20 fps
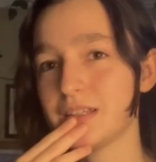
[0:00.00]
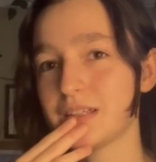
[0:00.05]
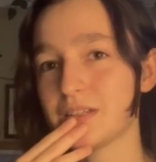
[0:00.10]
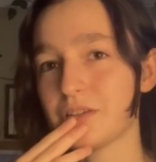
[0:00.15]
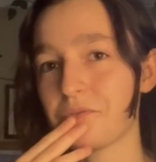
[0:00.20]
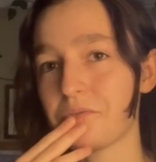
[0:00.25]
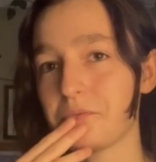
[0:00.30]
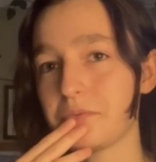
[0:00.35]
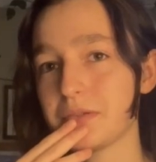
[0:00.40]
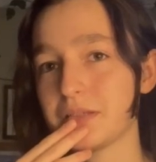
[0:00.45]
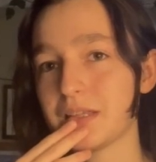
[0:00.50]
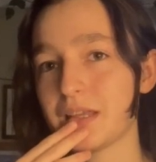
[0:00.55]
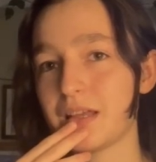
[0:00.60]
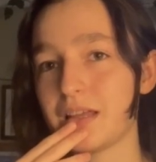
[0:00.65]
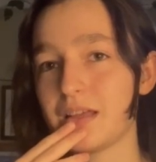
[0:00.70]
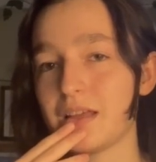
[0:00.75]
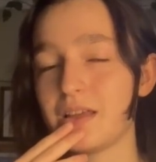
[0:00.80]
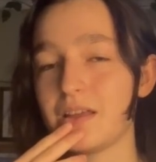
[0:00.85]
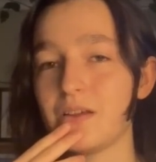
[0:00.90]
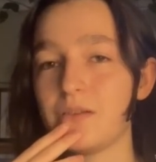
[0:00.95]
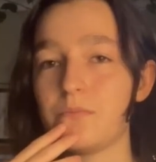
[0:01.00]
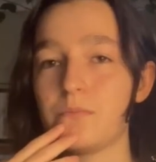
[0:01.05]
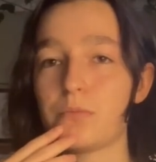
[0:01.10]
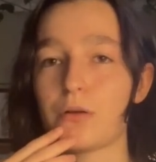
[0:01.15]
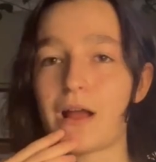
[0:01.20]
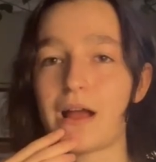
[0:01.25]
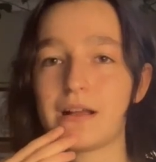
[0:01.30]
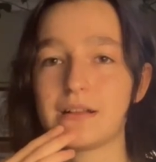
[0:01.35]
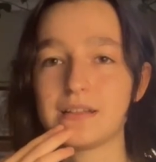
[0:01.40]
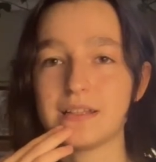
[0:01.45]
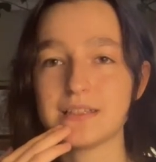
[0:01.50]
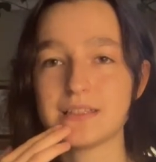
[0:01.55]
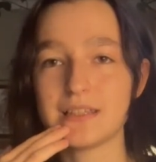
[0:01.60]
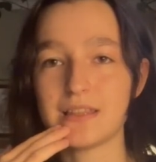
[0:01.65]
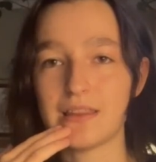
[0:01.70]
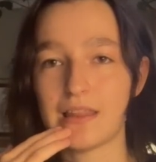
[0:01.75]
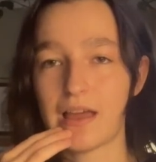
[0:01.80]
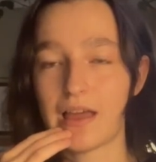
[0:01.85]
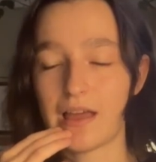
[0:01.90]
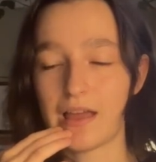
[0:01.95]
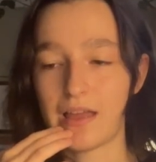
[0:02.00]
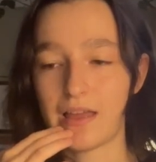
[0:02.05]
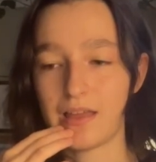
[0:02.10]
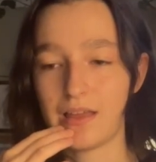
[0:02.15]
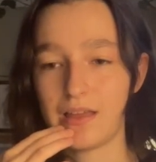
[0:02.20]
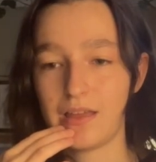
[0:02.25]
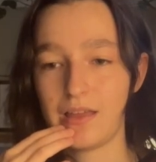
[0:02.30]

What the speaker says: so it was like a good practice in that.